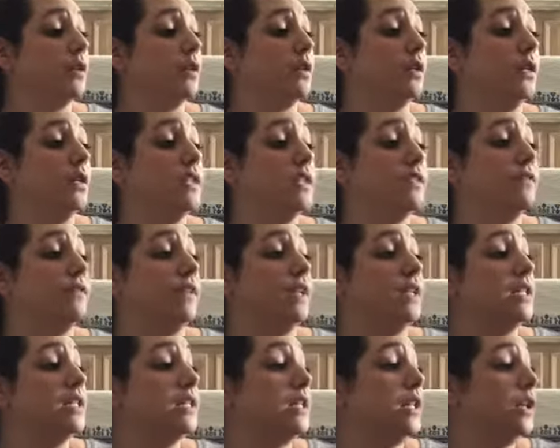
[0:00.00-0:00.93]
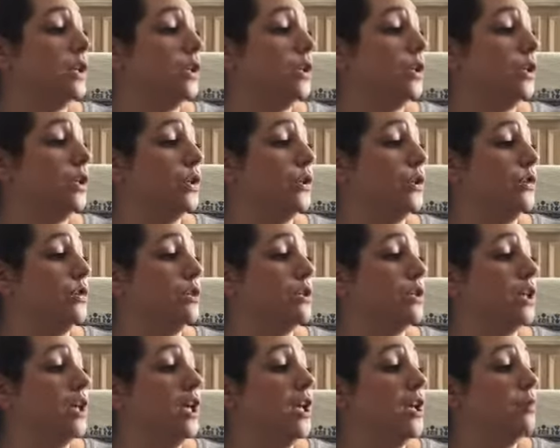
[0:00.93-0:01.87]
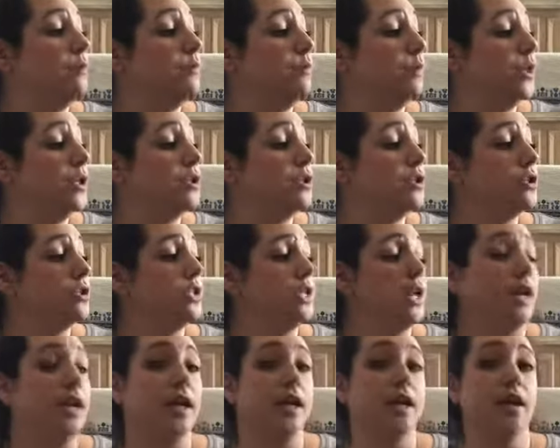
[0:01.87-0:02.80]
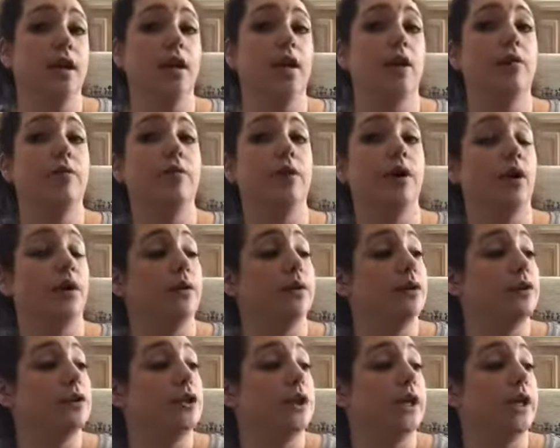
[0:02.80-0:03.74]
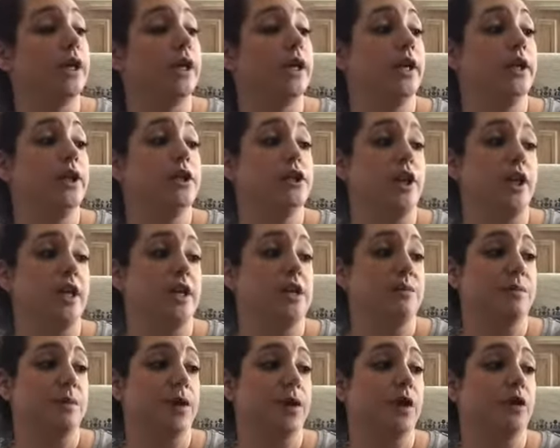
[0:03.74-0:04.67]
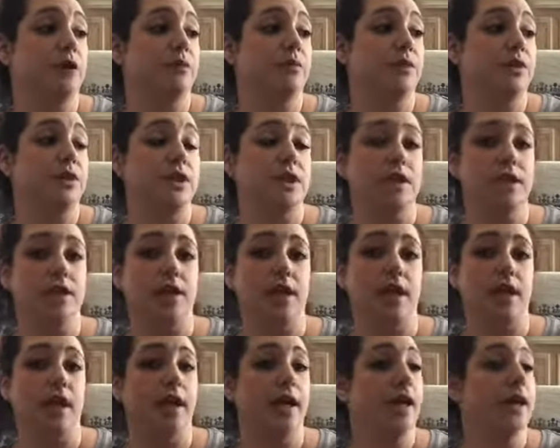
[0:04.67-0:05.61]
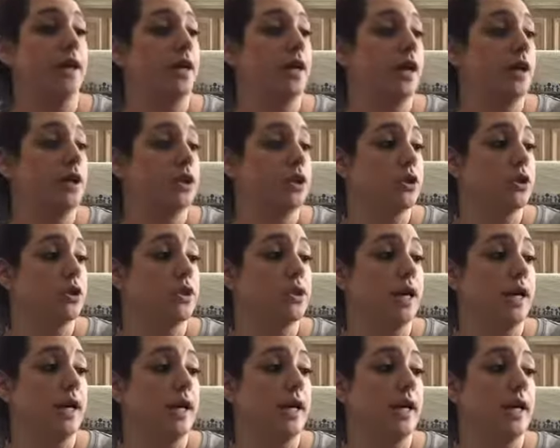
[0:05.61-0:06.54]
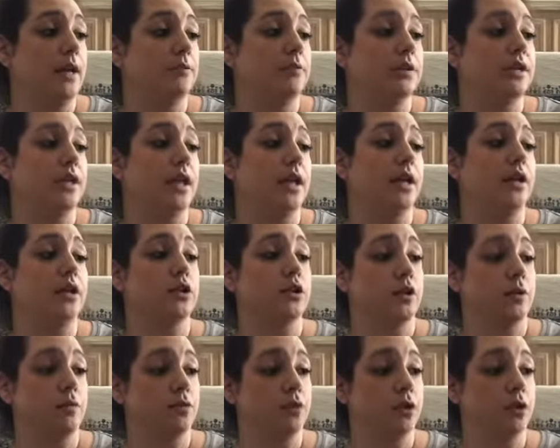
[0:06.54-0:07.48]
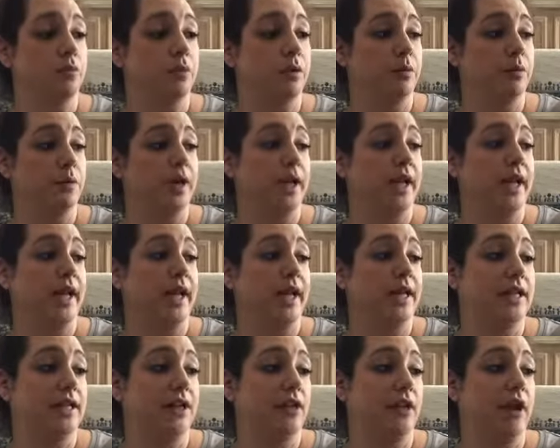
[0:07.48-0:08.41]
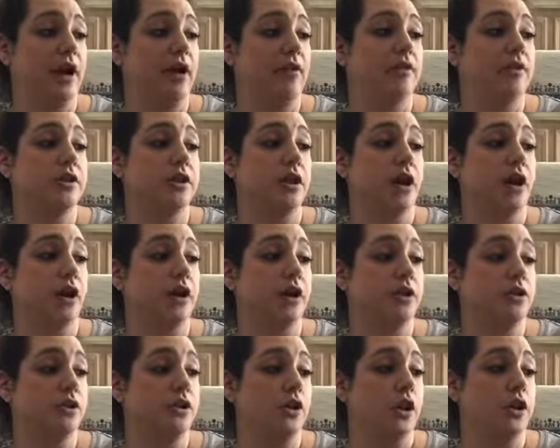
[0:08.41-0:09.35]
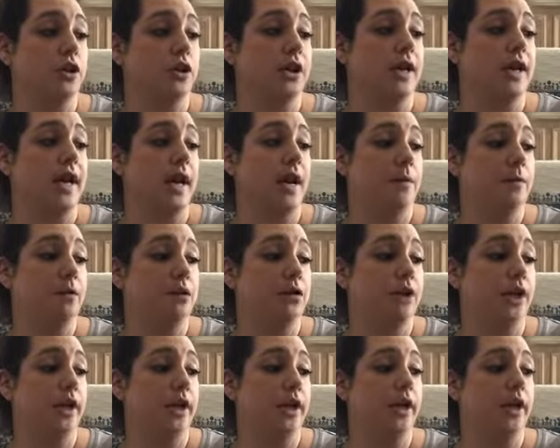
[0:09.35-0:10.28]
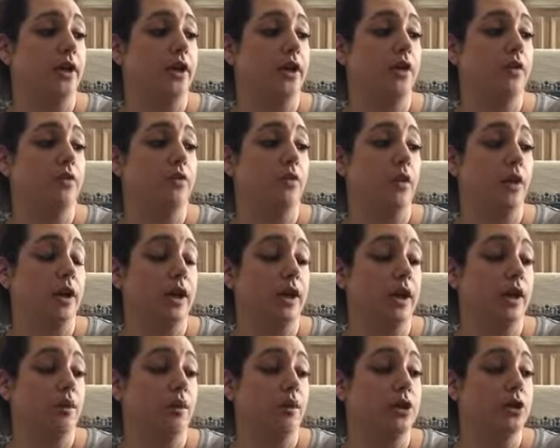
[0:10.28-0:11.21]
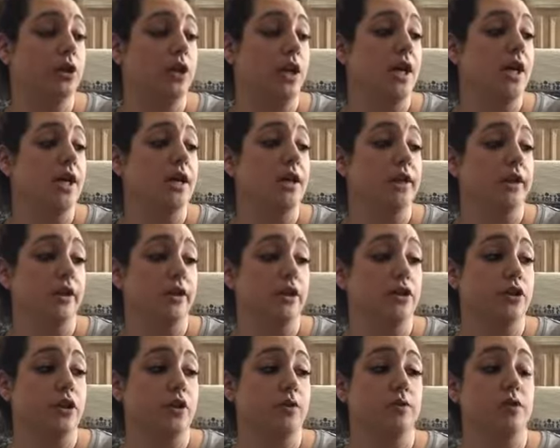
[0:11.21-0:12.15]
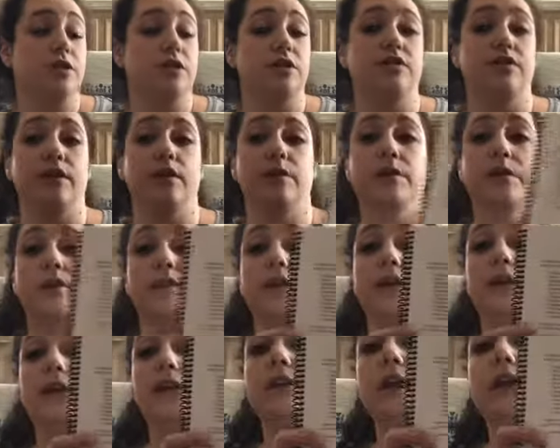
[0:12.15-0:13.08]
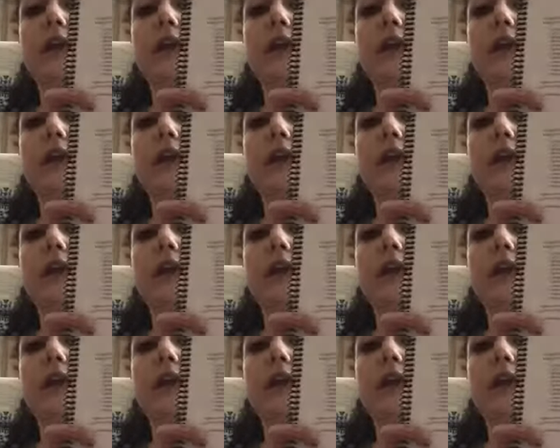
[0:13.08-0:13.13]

This feast includes picture study, poetry, Shakespeare, music study, nature study, hymn study, scripture memory, handicrafts, art instruction, habit training, foreign language, literature, which is family read out